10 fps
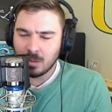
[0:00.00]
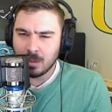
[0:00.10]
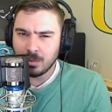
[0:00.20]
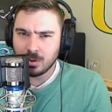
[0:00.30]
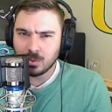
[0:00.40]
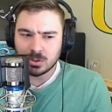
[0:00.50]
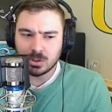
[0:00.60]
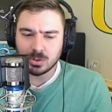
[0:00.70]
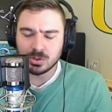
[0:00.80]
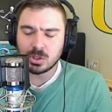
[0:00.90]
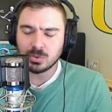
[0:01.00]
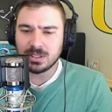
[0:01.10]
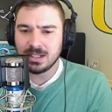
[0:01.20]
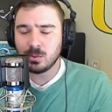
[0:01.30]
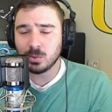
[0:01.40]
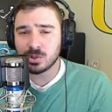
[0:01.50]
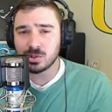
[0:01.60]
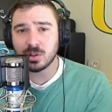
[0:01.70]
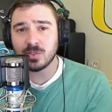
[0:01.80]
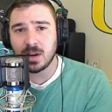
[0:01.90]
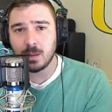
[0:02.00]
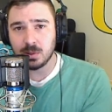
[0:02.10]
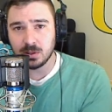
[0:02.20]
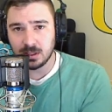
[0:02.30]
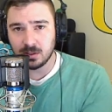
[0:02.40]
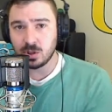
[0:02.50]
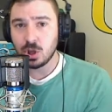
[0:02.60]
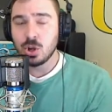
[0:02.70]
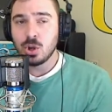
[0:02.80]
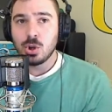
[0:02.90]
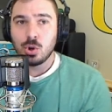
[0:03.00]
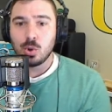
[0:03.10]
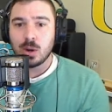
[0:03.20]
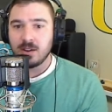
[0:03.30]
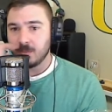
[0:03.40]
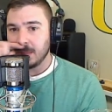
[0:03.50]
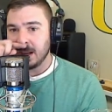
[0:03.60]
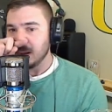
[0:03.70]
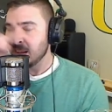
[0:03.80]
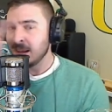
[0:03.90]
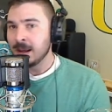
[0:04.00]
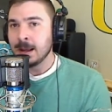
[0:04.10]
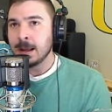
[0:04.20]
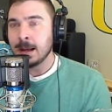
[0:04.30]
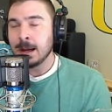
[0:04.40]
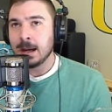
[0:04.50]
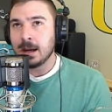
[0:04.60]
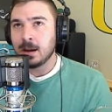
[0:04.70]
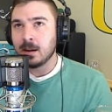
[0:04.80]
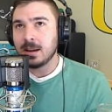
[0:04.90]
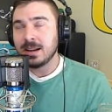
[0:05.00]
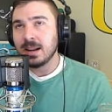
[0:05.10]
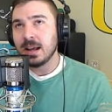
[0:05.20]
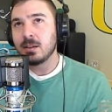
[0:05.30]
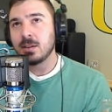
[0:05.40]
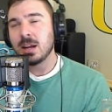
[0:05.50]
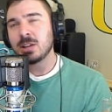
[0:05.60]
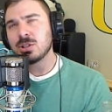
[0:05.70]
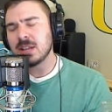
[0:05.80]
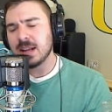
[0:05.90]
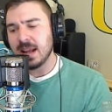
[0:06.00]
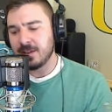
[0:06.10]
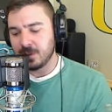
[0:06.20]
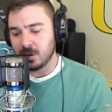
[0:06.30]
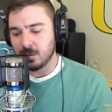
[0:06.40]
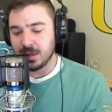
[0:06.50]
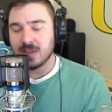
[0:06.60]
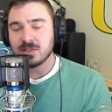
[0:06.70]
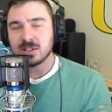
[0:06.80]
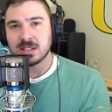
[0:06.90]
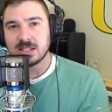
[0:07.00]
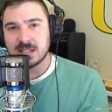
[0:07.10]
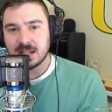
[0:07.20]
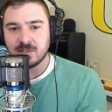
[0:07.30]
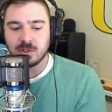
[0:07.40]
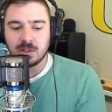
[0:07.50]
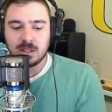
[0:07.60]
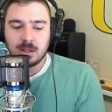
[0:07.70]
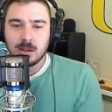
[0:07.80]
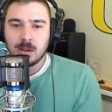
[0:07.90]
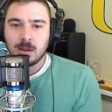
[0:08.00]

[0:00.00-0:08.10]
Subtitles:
maybe you will too. So LEED will certify buildings who have made not just an effort, but have successfully